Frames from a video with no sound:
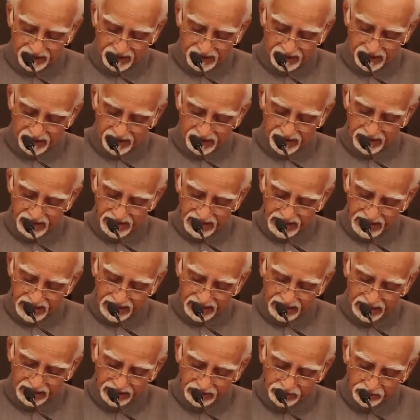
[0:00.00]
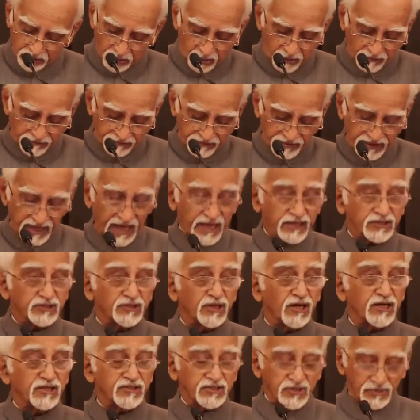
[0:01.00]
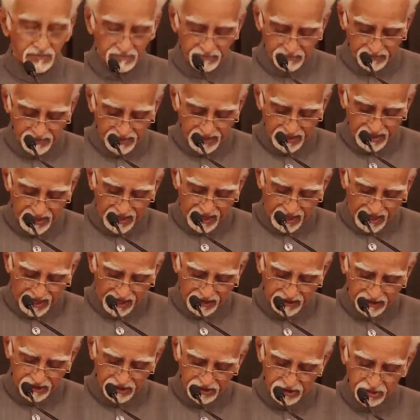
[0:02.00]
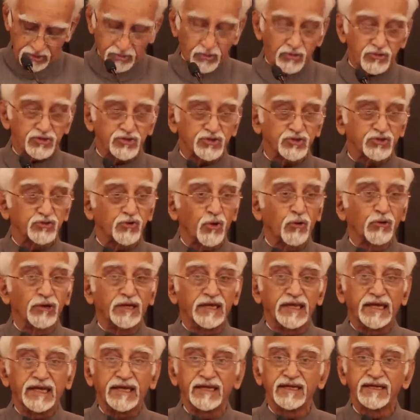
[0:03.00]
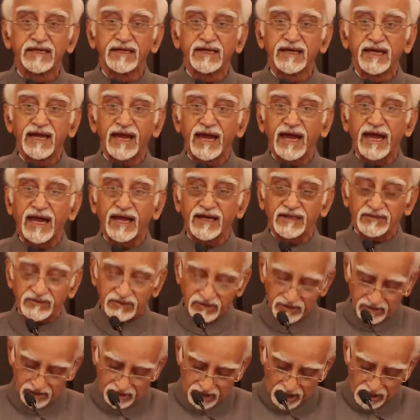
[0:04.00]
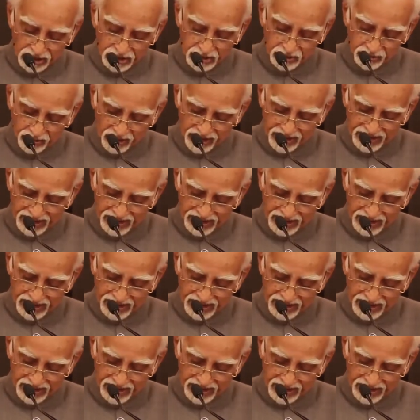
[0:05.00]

here is of nationalism understood solely as cultural